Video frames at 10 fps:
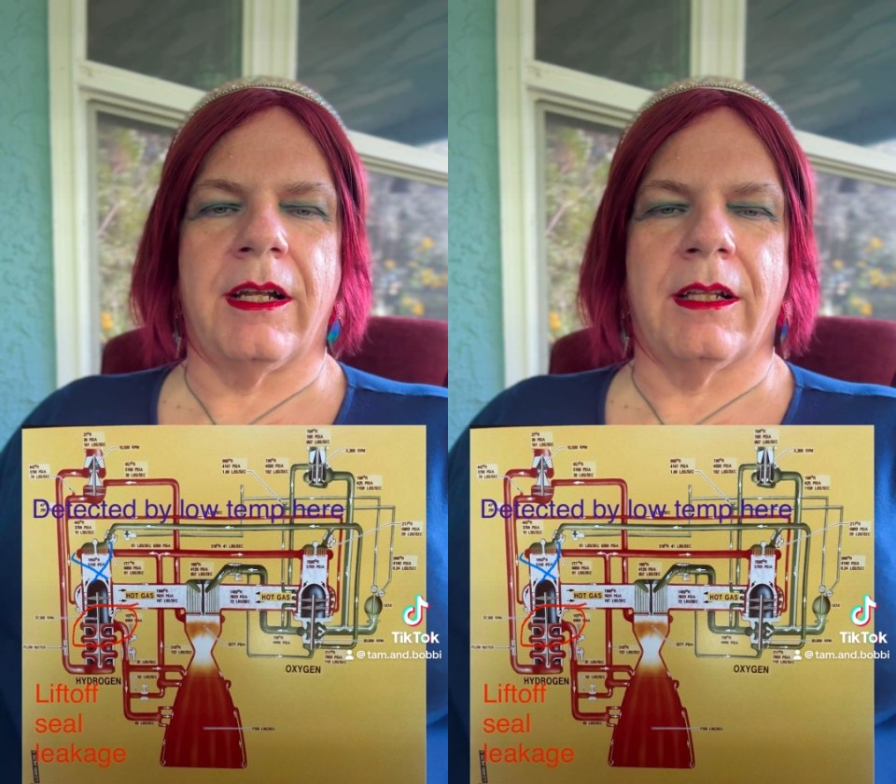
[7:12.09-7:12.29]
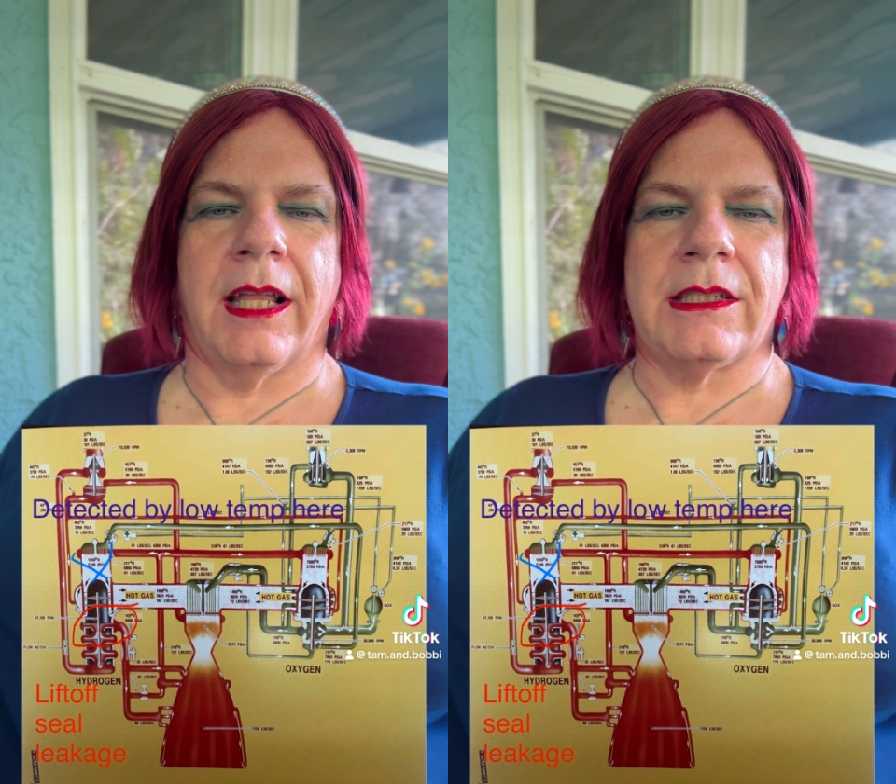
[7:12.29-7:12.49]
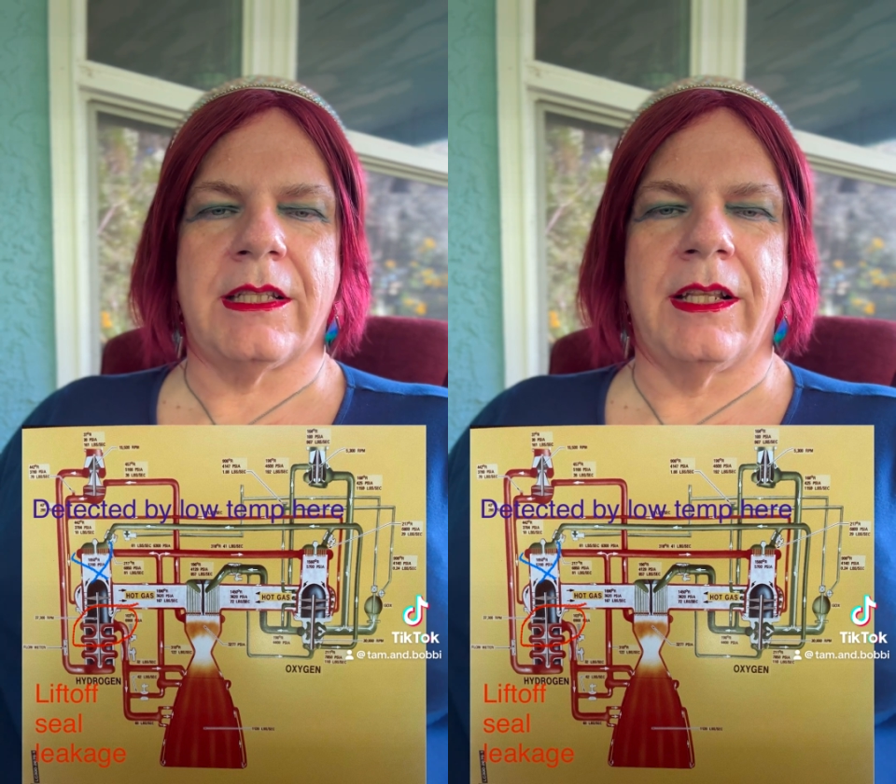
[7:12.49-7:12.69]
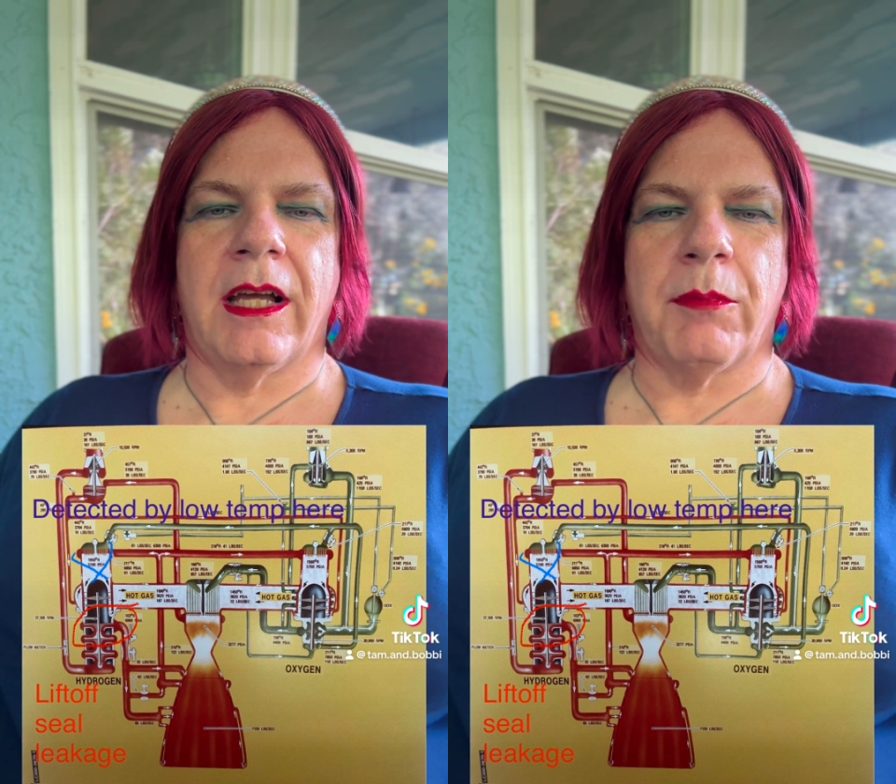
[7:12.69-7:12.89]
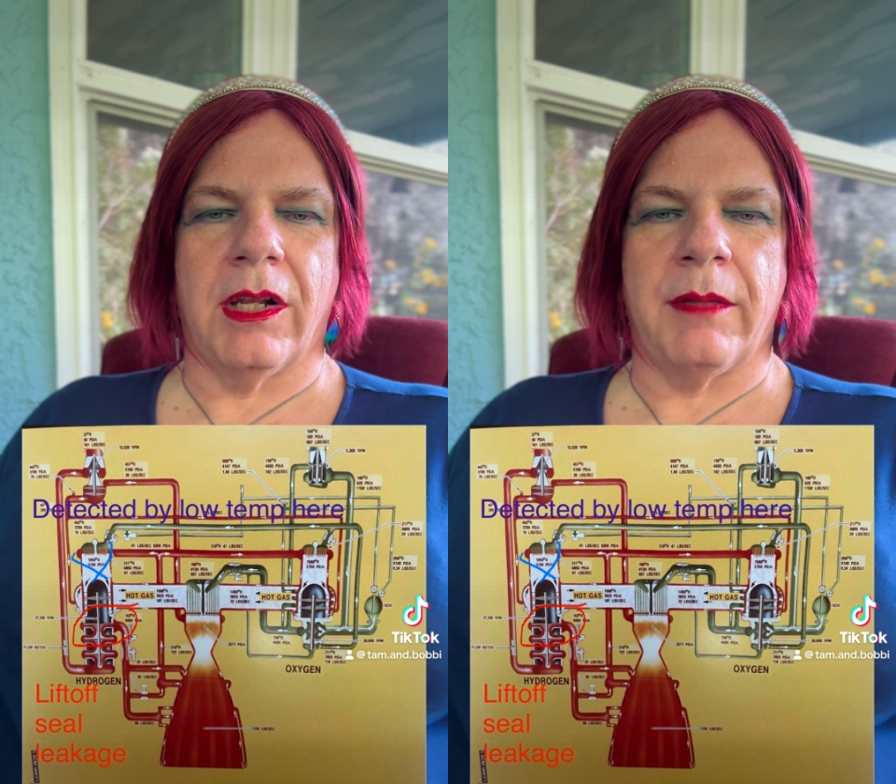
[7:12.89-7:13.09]
and less than the
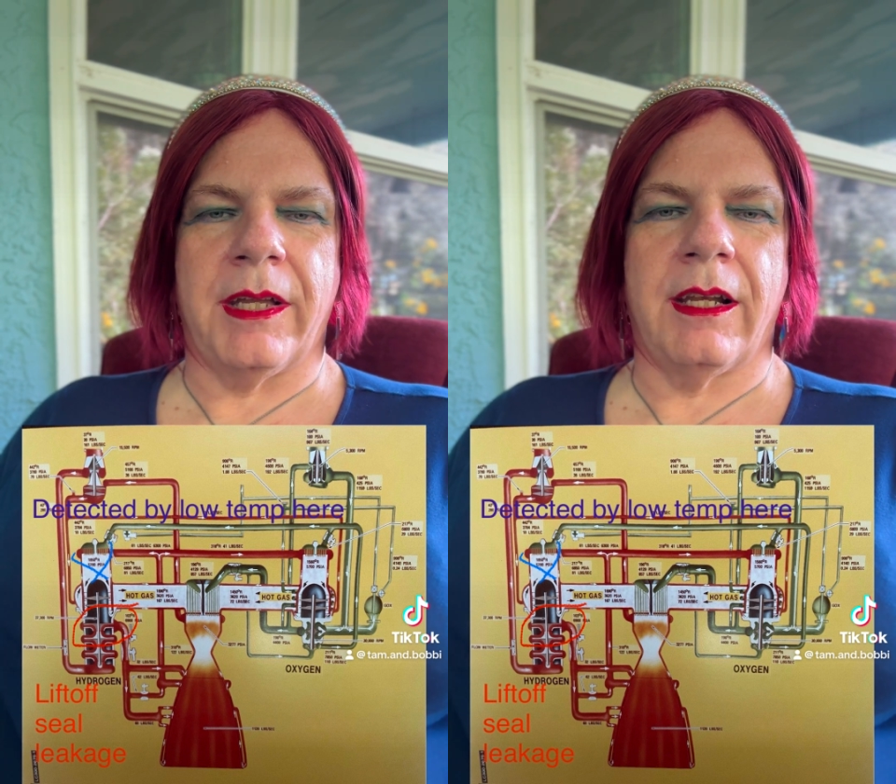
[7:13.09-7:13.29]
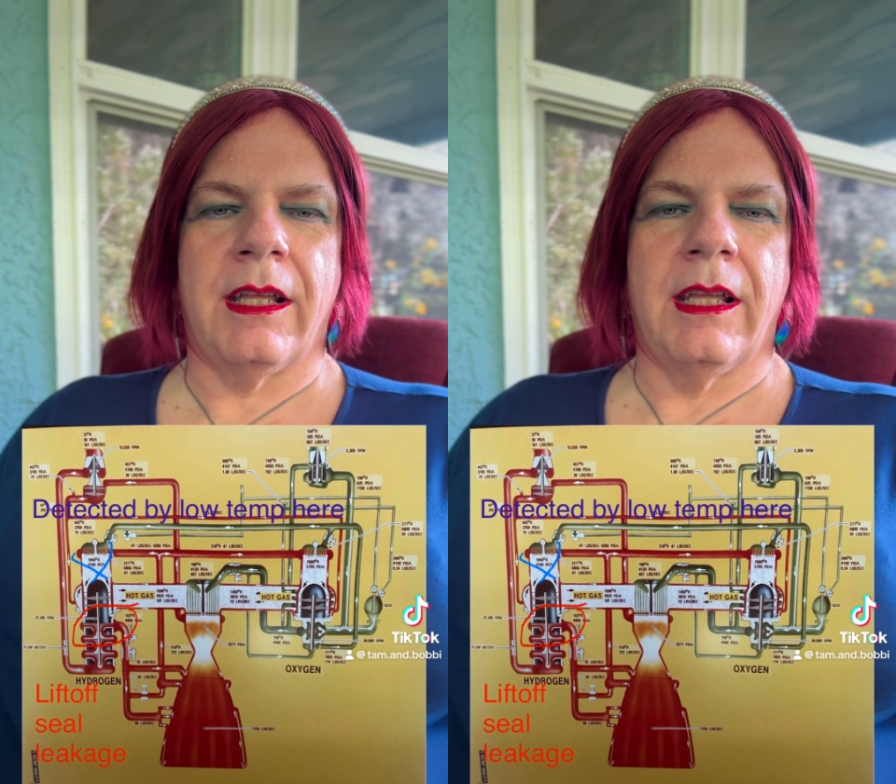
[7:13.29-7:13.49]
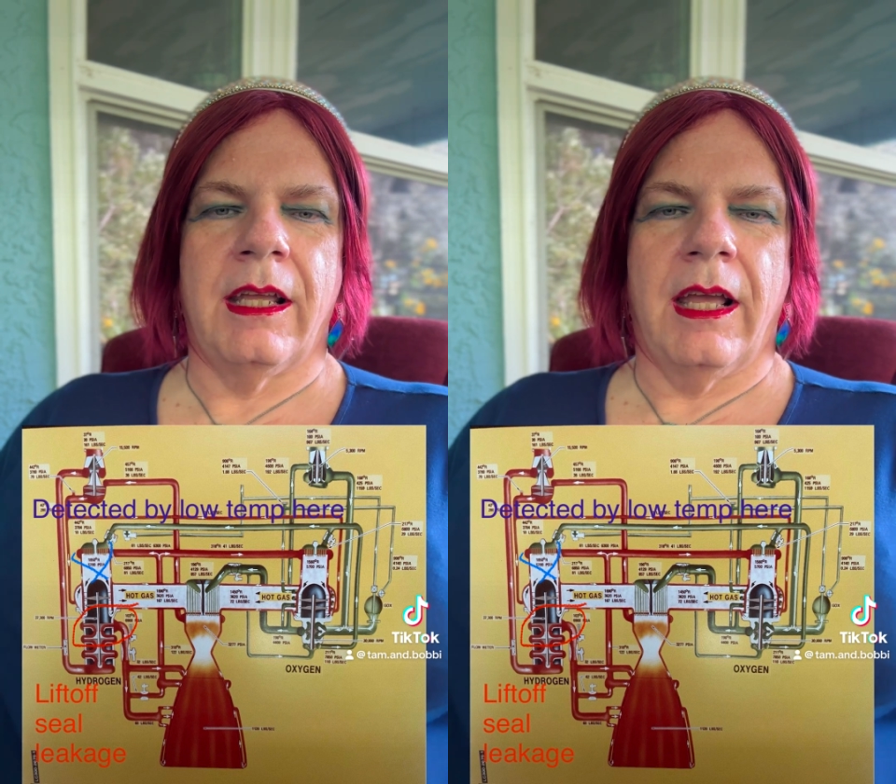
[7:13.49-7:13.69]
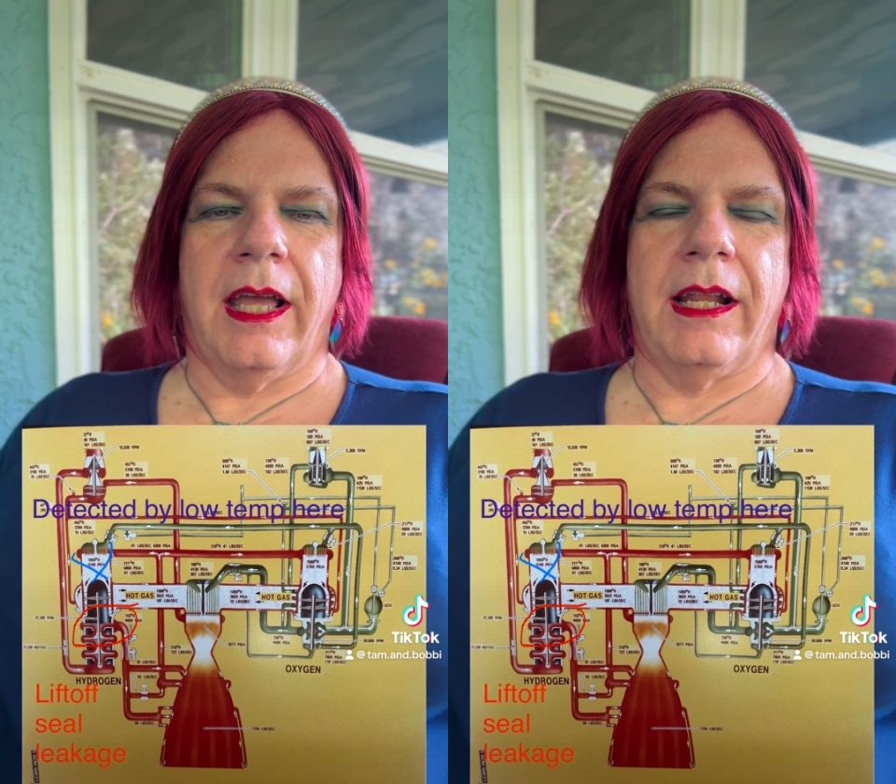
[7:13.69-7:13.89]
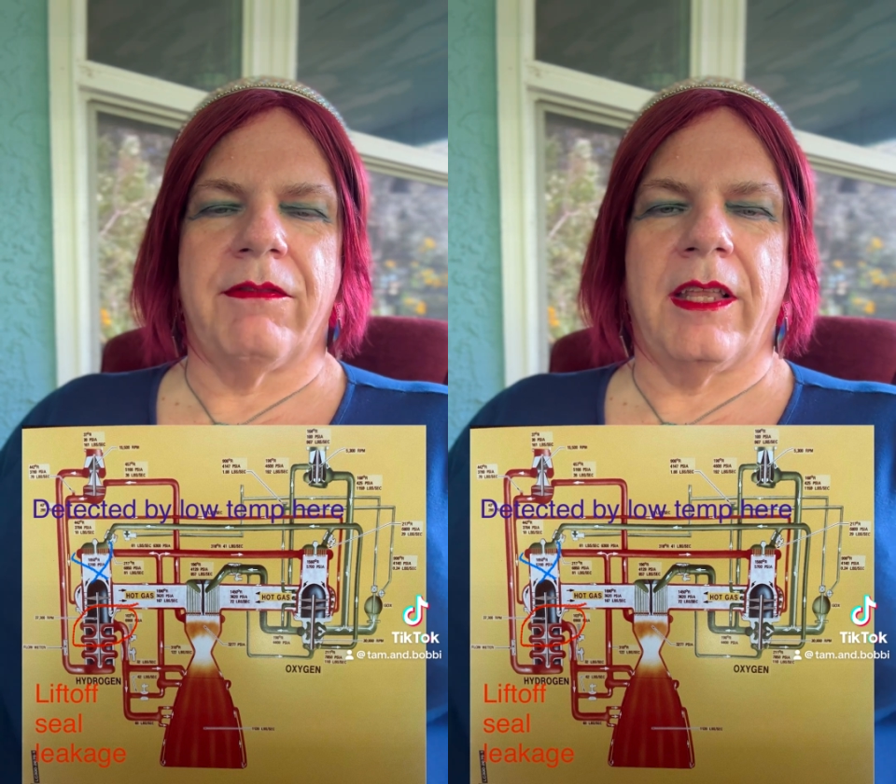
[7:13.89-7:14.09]
upper limit. And
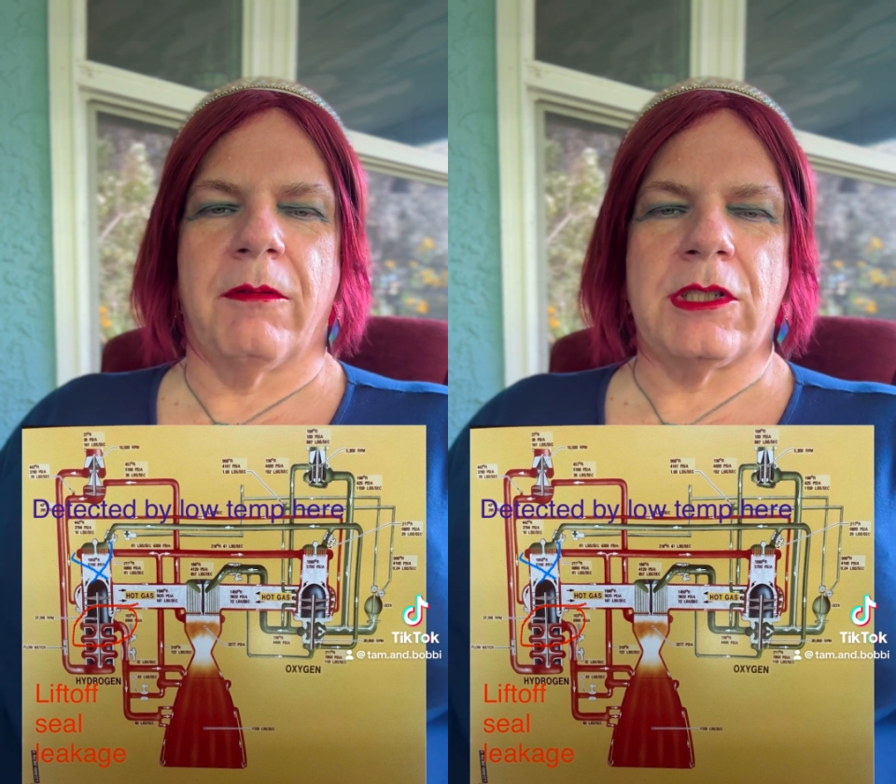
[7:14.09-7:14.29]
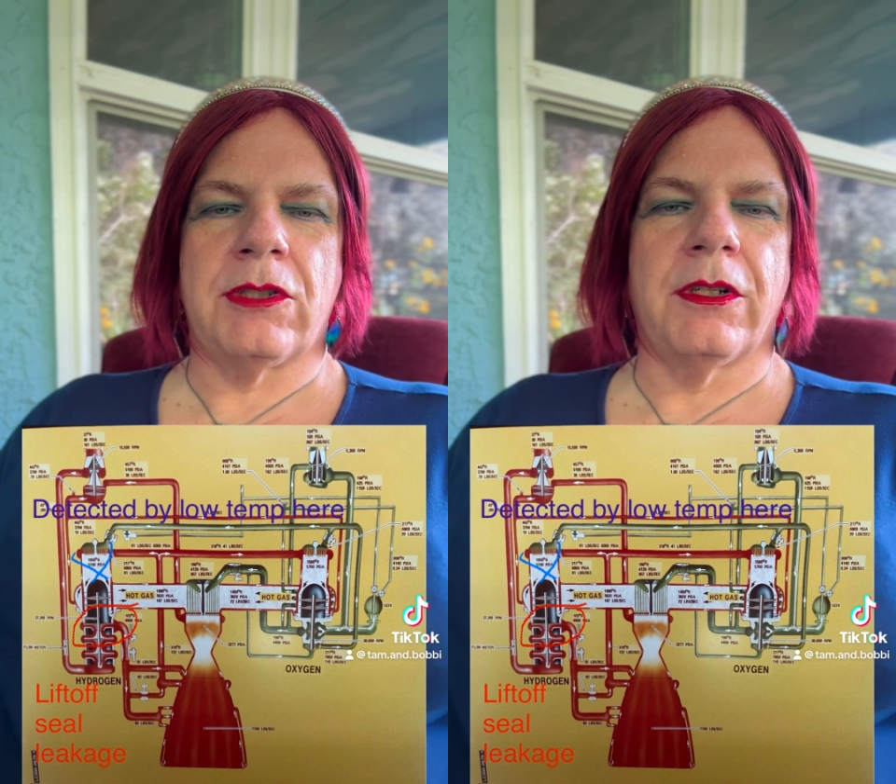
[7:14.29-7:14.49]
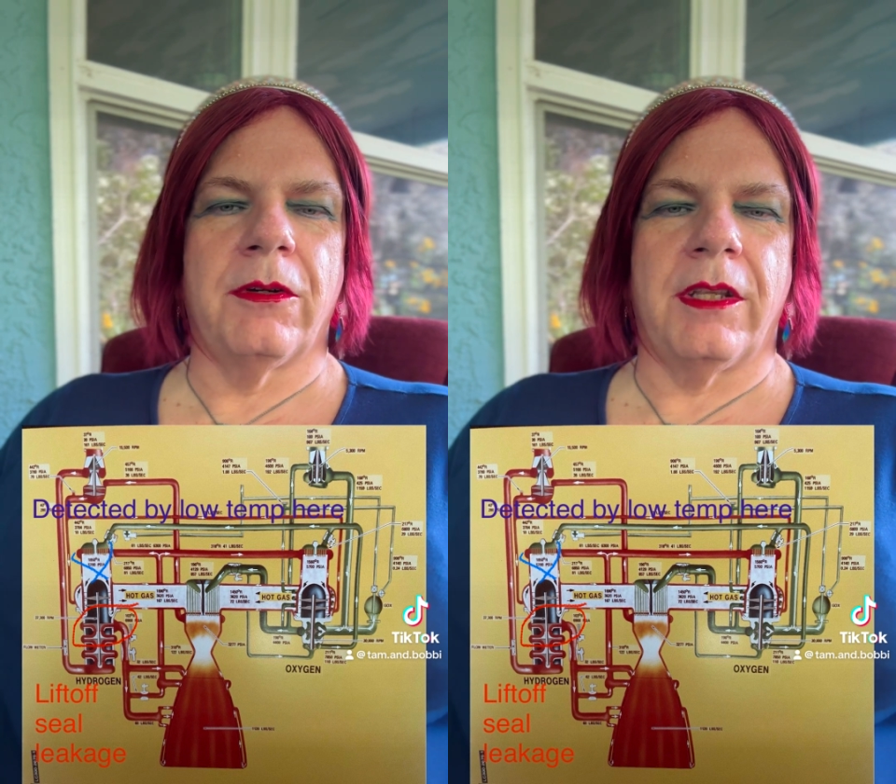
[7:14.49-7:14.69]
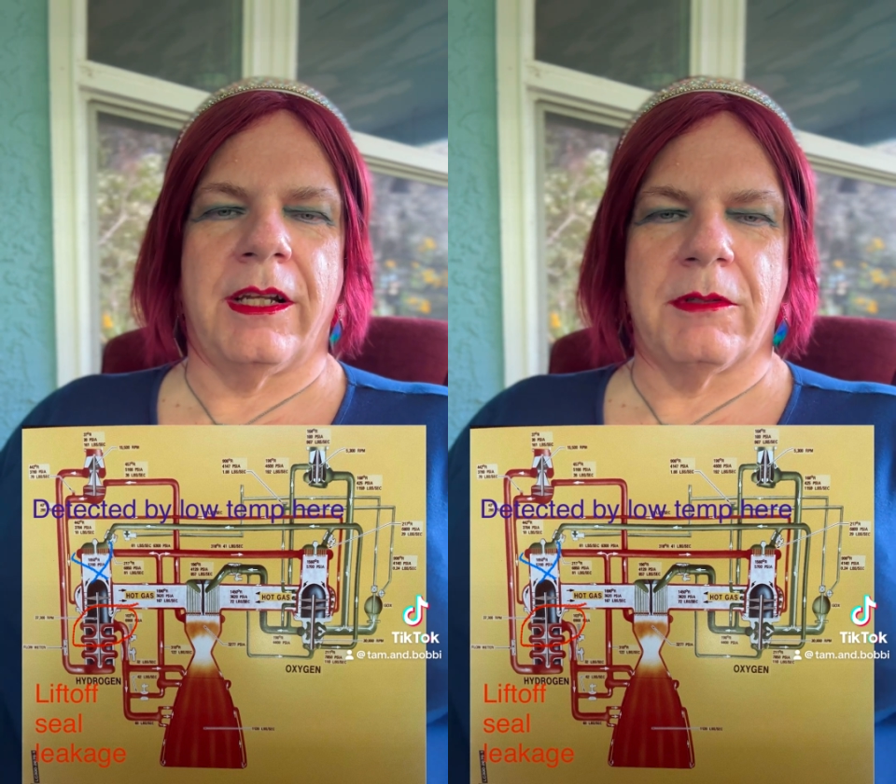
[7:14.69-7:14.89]
if that was true, then